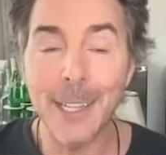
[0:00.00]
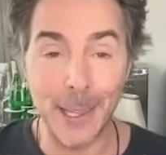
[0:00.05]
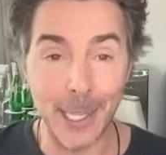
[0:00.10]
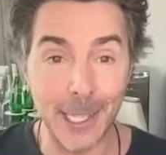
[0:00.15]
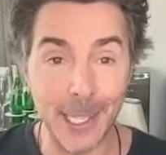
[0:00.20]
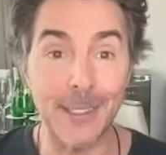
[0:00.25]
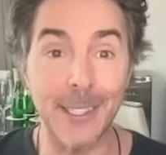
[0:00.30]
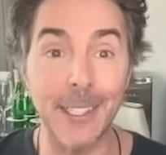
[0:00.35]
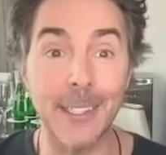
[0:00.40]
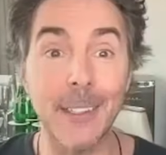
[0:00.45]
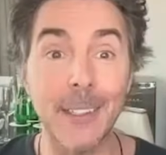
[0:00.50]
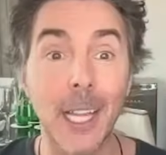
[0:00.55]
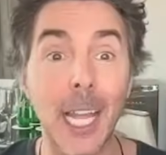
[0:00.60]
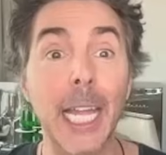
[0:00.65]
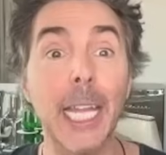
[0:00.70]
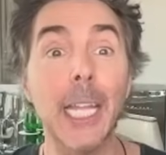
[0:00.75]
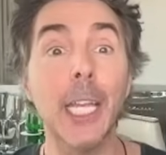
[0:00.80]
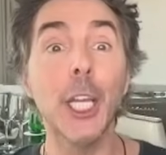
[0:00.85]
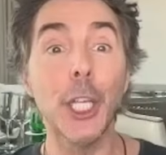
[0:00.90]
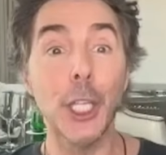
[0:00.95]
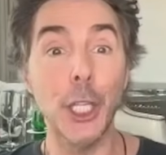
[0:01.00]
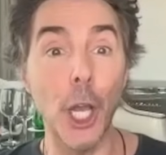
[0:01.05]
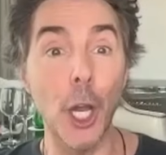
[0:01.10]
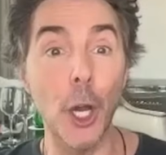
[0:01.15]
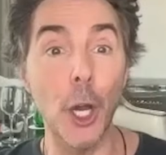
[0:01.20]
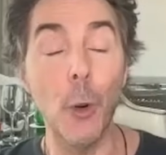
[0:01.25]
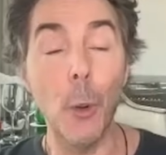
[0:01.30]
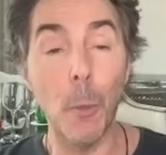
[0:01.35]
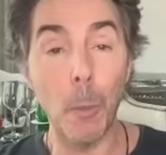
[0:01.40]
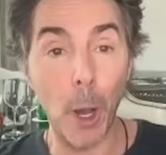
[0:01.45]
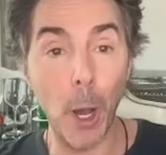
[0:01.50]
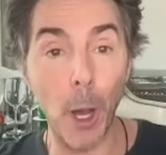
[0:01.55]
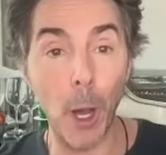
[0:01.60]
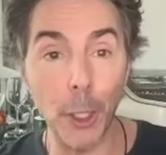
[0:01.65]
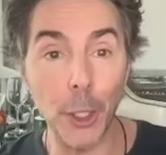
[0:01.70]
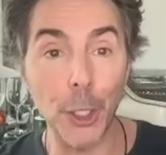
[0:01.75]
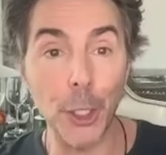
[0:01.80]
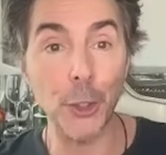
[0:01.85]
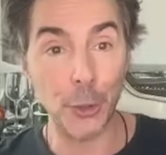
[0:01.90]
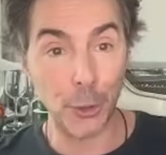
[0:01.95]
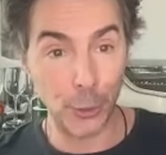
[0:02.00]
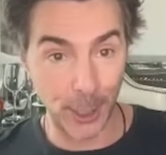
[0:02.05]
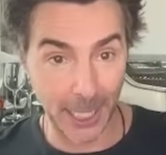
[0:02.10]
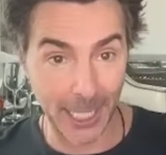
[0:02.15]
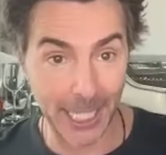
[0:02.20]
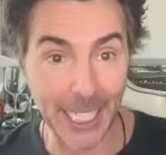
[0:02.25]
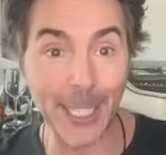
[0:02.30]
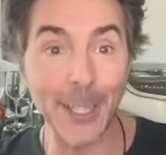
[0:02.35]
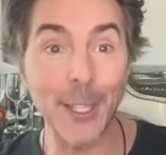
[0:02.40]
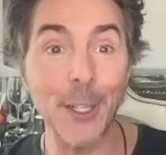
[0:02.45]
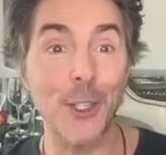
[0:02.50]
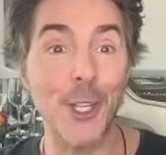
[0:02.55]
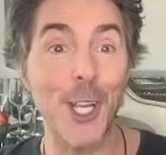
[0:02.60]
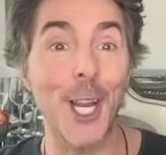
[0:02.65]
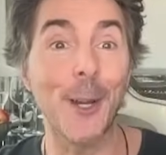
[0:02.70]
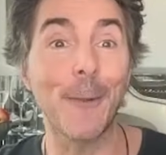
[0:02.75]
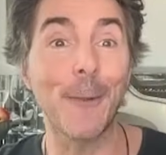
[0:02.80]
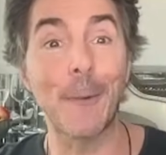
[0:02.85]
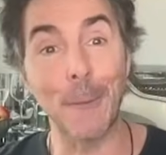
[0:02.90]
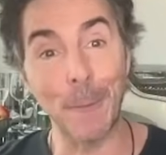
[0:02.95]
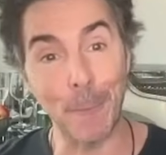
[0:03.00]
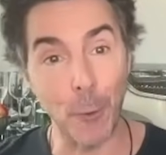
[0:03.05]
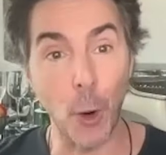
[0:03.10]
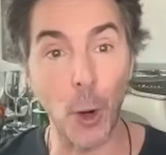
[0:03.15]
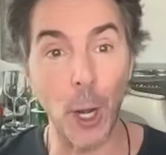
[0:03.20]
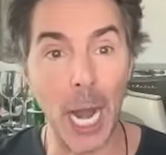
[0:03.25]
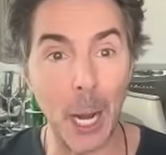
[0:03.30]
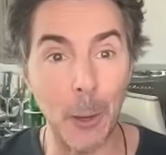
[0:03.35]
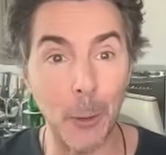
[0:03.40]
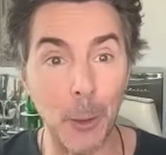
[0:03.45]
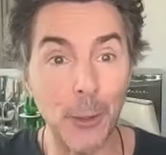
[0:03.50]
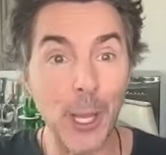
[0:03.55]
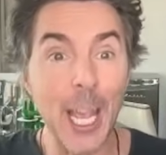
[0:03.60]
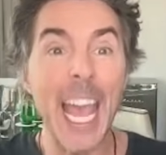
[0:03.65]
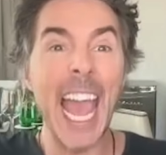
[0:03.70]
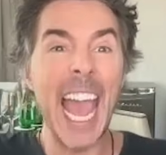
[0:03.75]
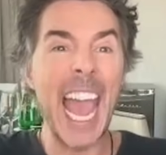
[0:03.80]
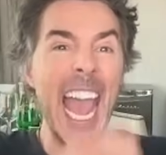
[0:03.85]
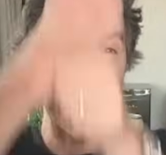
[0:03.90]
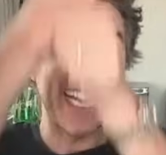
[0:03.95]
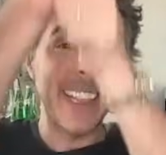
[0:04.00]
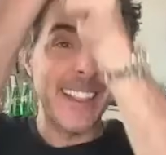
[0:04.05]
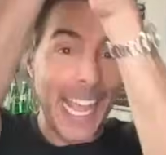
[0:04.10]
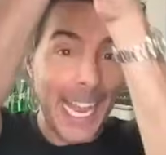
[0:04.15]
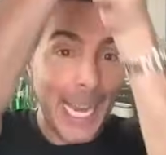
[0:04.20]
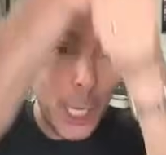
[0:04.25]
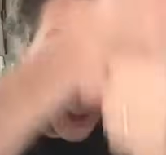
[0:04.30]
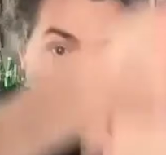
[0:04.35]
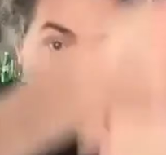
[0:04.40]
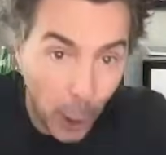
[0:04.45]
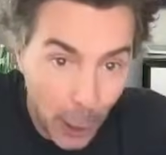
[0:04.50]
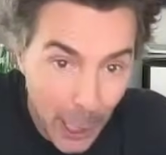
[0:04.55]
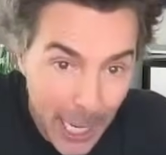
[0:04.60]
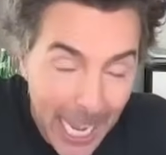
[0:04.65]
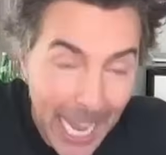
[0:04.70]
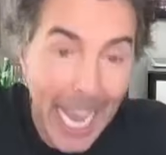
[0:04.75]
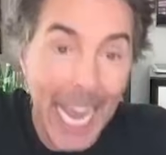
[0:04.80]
This is like, yo, Paul, you're sitting in the chair for four hours, and they are